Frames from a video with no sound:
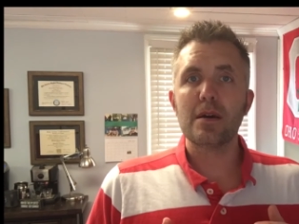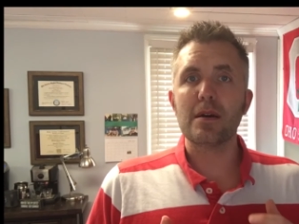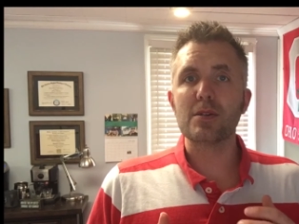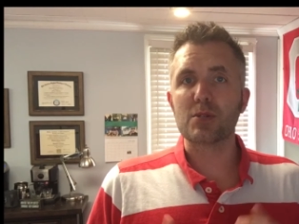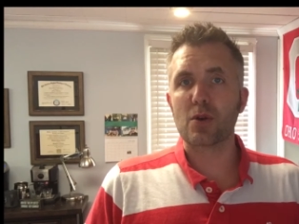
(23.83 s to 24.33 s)

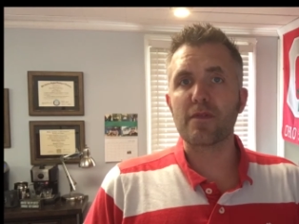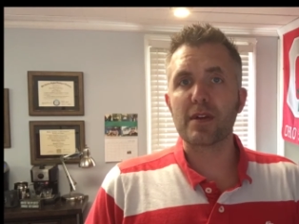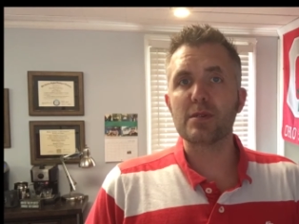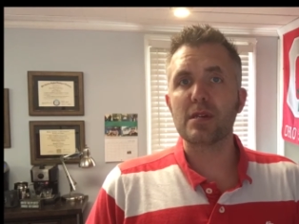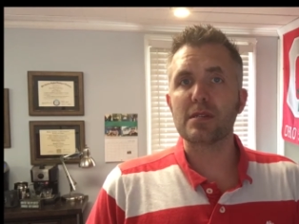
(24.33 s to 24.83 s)

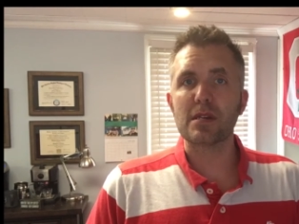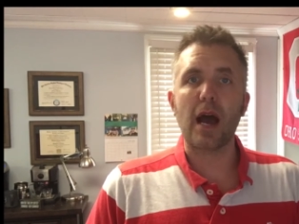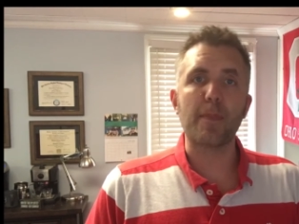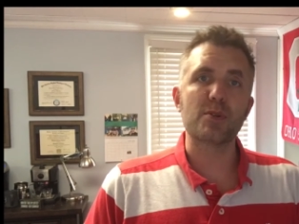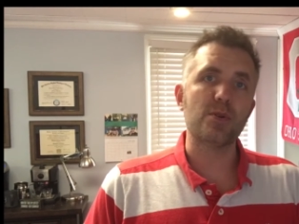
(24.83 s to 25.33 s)
service. It's an
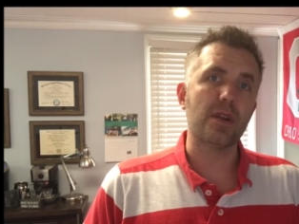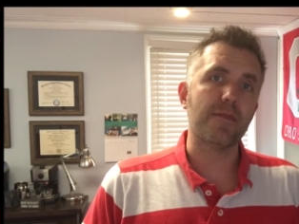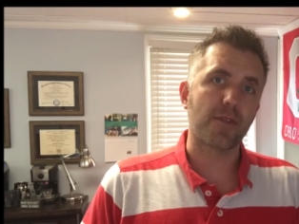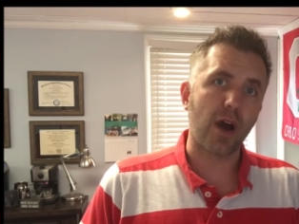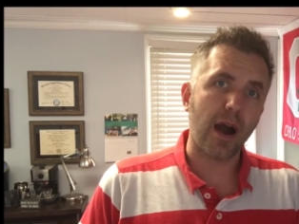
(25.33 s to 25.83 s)
opportunity
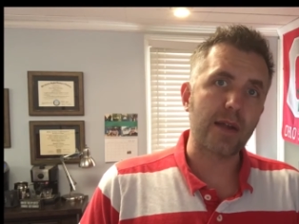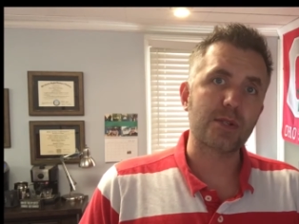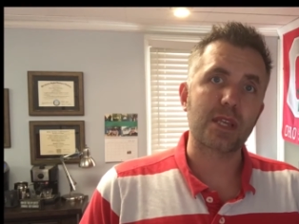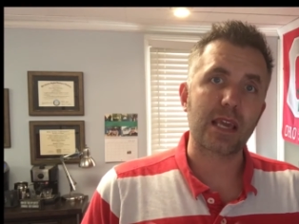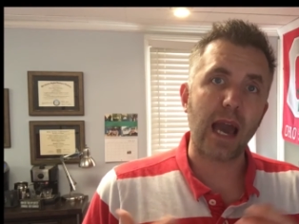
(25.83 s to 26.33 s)
for
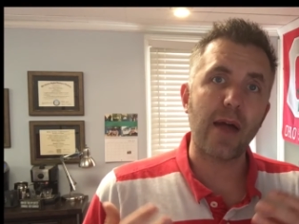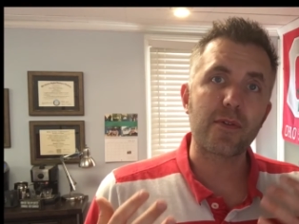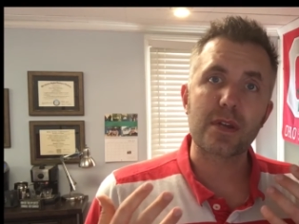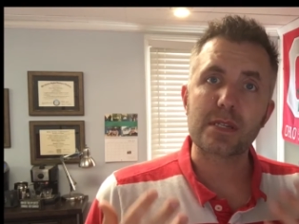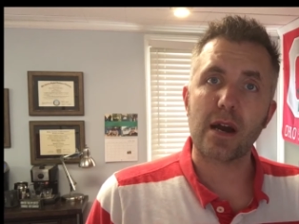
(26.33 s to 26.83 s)
us to
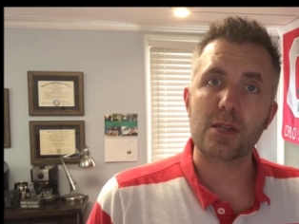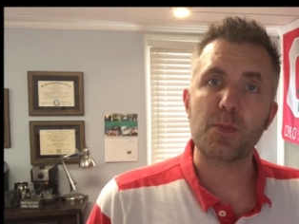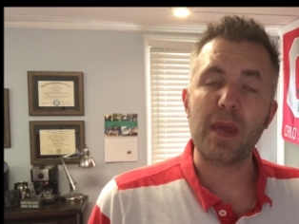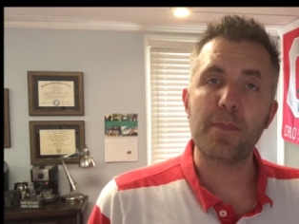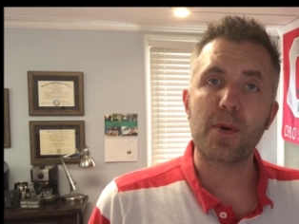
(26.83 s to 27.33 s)
gather as God's
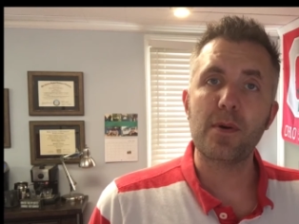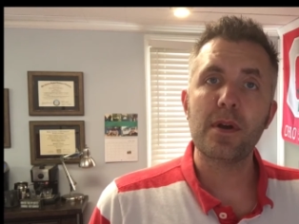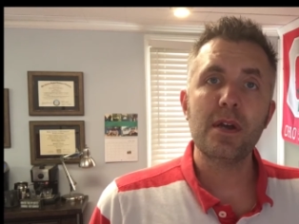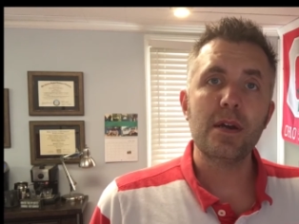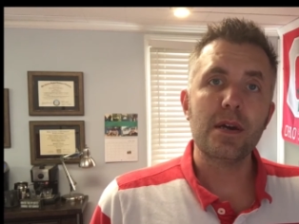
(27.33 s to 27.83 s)
people,
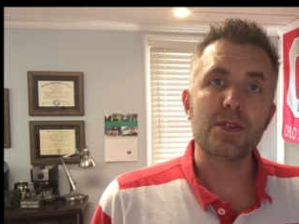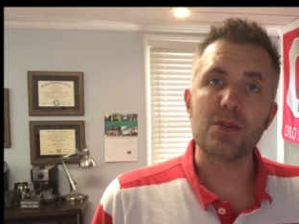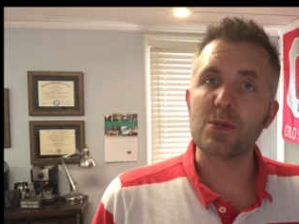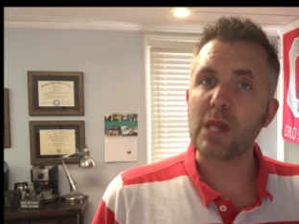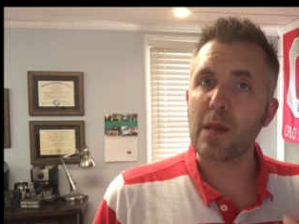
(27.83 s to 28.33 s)

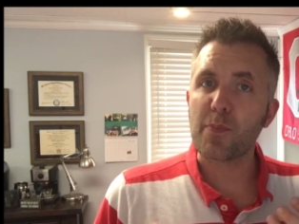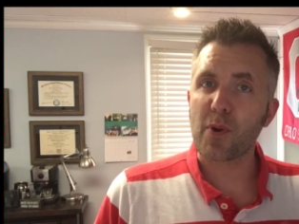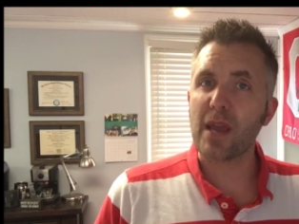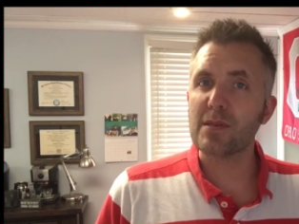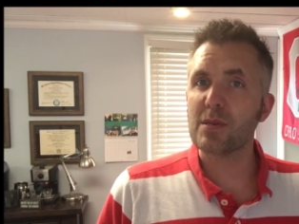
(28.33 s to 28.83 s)
to sing
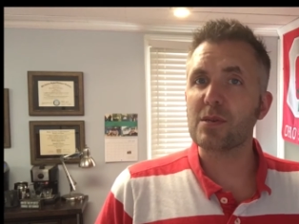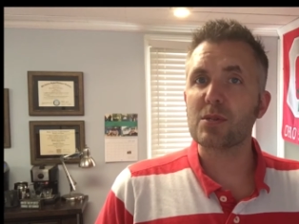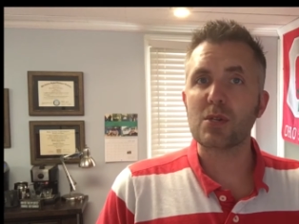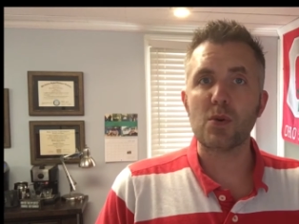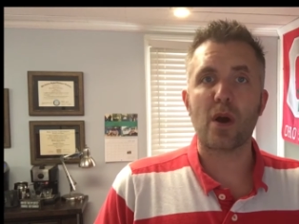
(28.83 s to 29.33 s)
praises
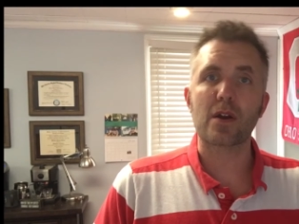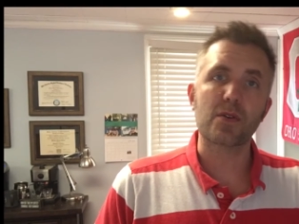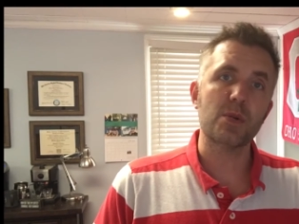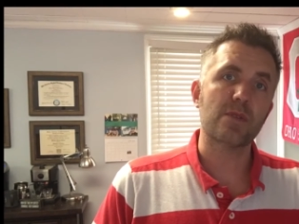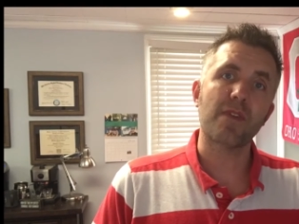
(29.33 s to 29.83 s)
to our
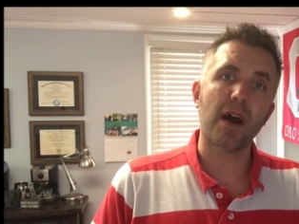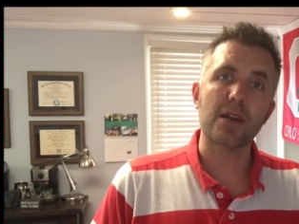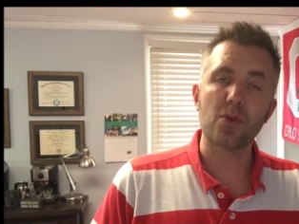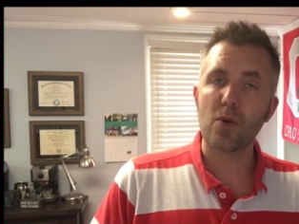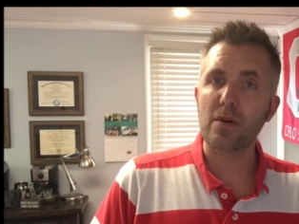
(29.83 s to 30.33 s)

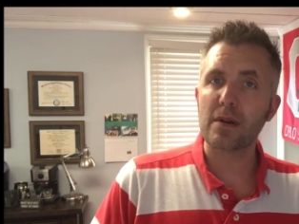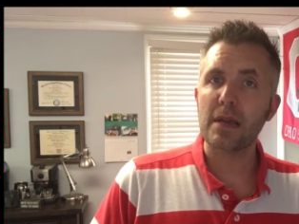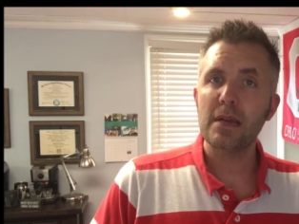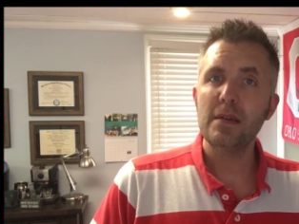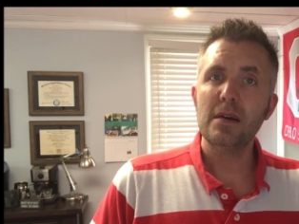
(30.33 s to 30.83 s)
crucified Lord,
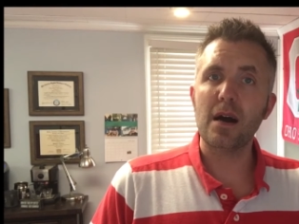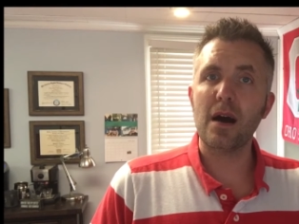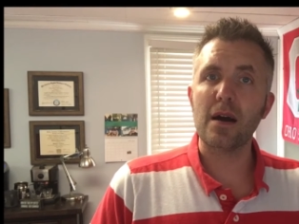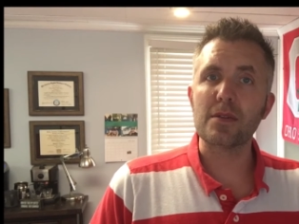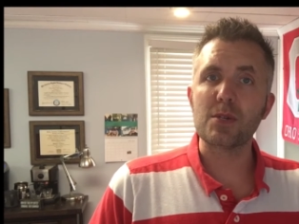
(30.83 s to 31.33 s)
uh,
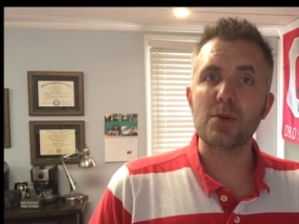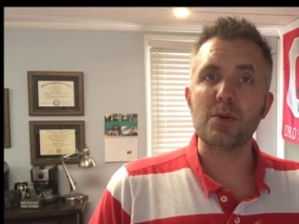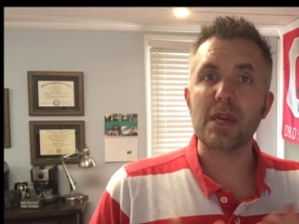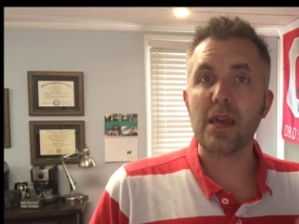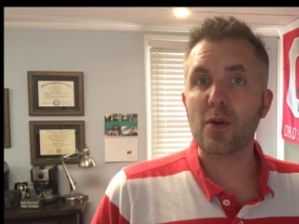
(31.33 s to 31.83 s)
to
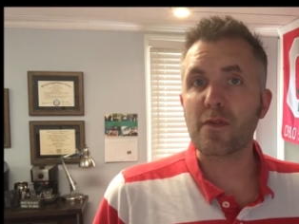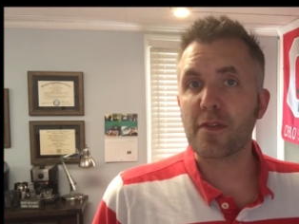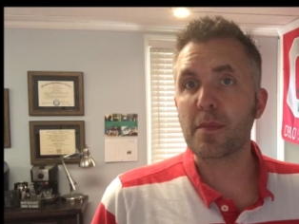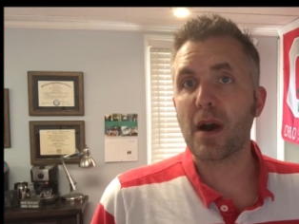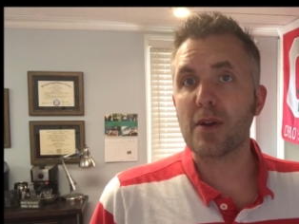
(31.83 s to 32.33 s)
hear
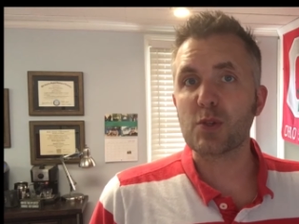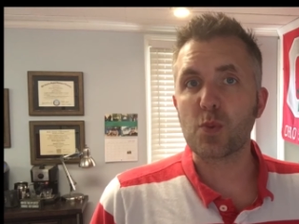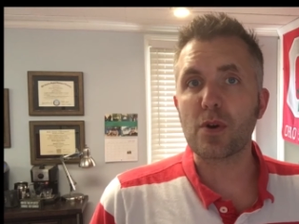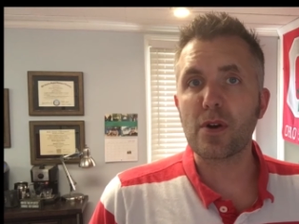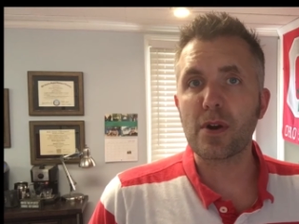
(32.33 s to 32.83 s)
from God's
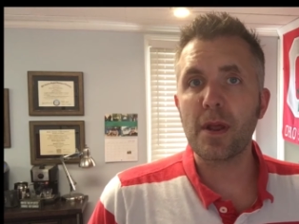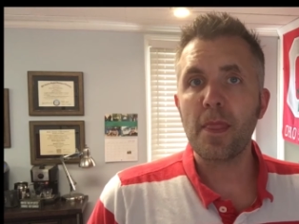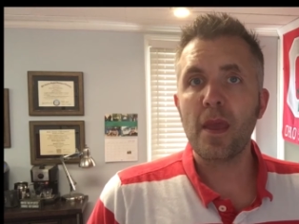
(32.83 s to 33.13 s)
word,